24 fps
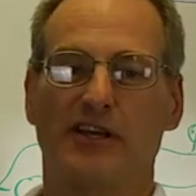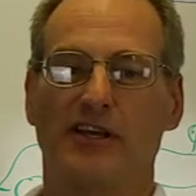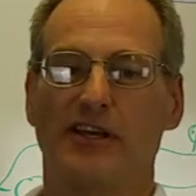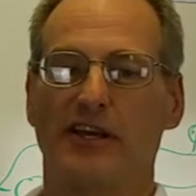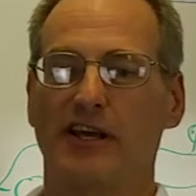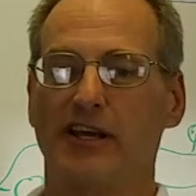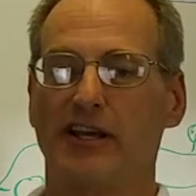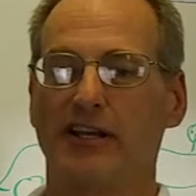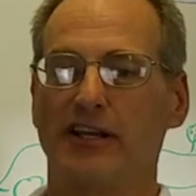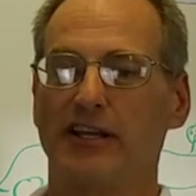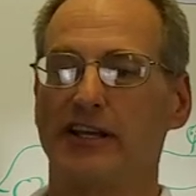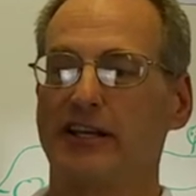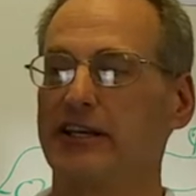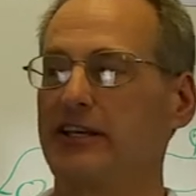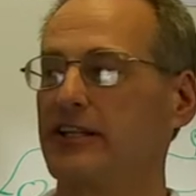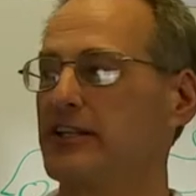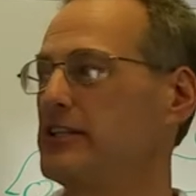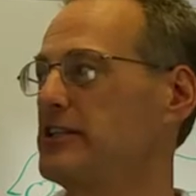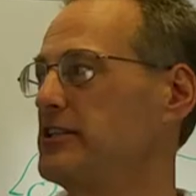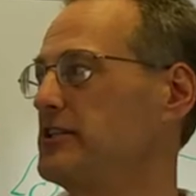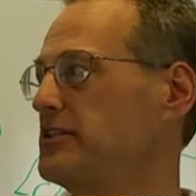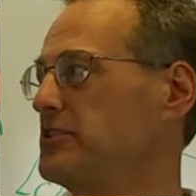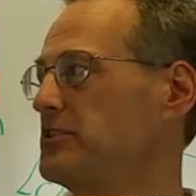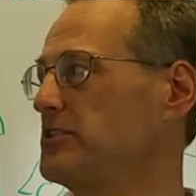And again,
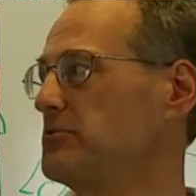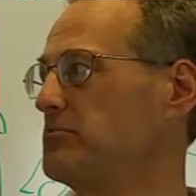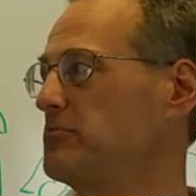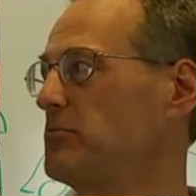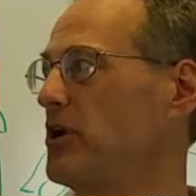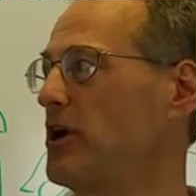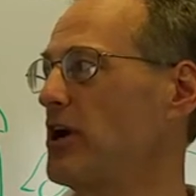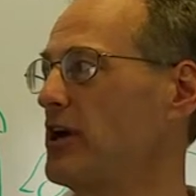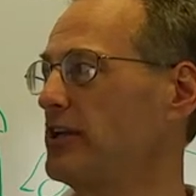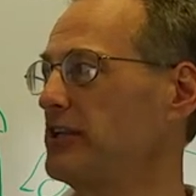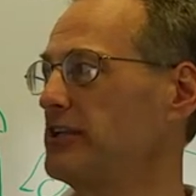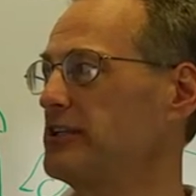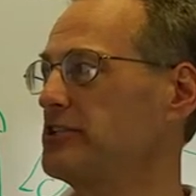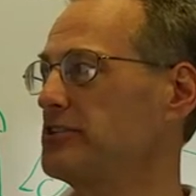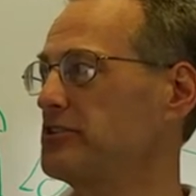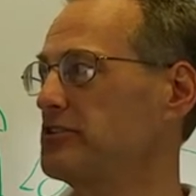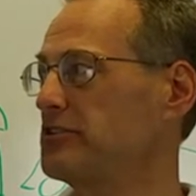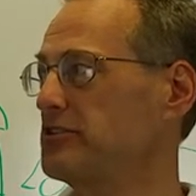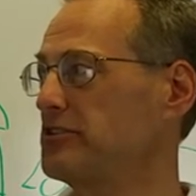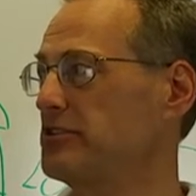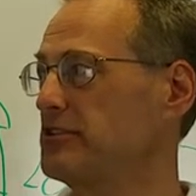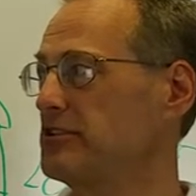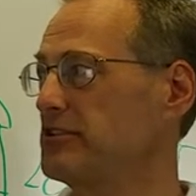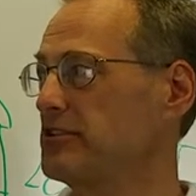this is bodily
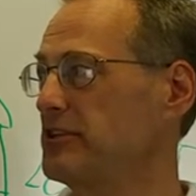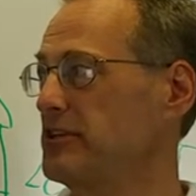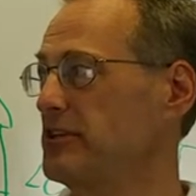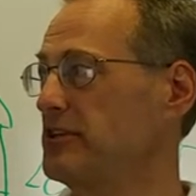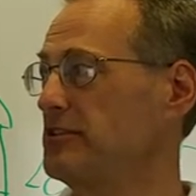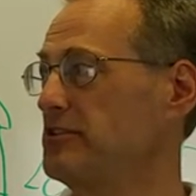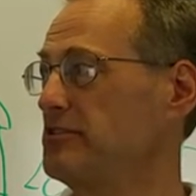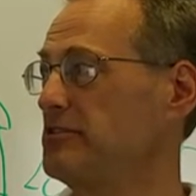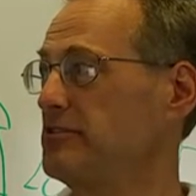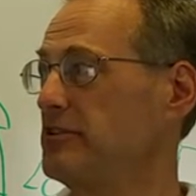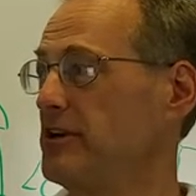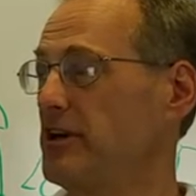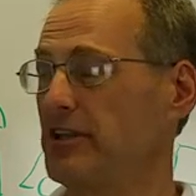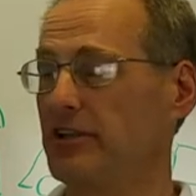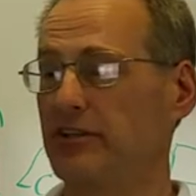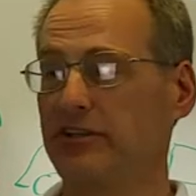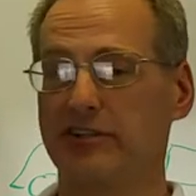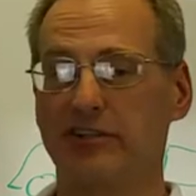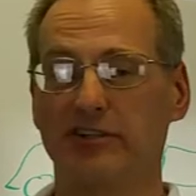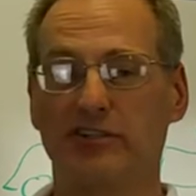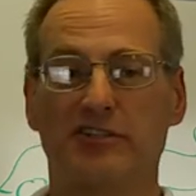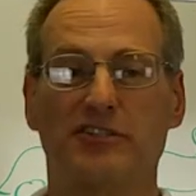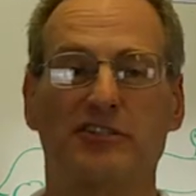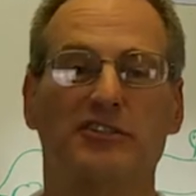insurance unto
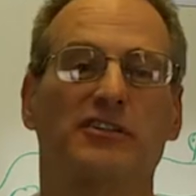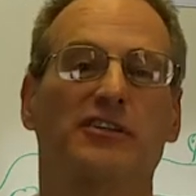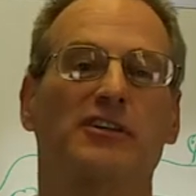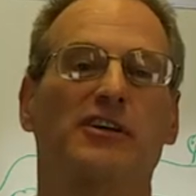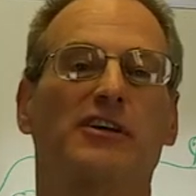others,